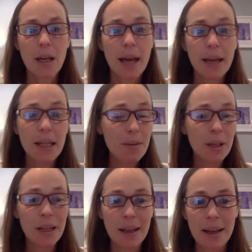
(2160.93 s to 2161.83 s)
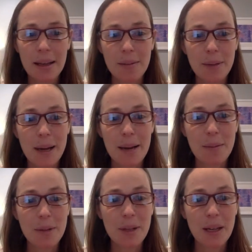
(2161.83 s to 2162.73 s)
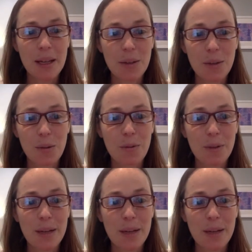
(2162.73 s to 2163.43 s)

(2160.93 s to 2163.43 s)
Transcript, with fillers: and even in a yeah, in a sort of